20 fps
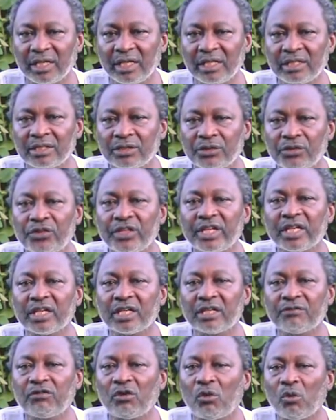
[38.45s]
and
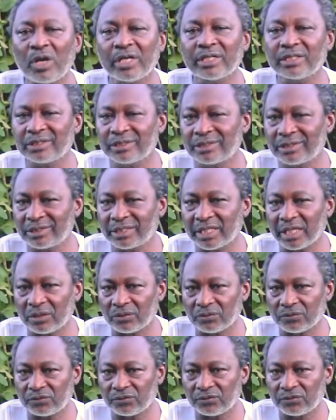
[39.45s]
think for
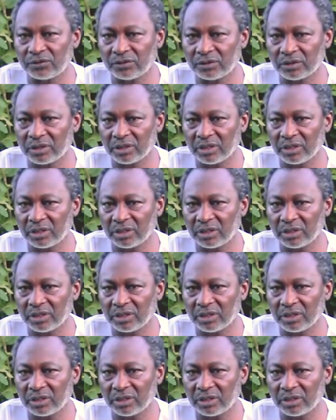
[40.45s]
oneself.